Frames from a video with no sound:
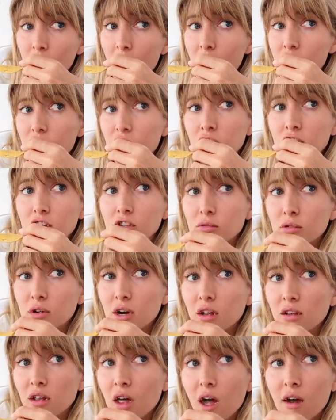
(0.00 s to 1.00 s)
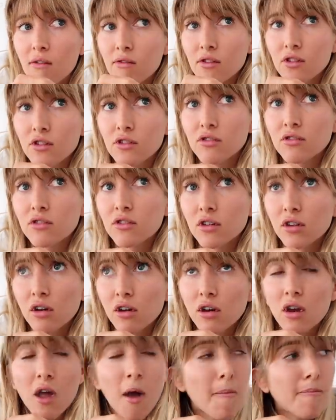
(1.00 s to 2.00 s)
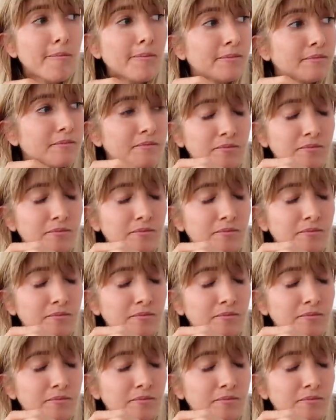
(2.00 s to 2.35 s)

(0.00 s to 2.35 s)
I don't know what other avenues to go down.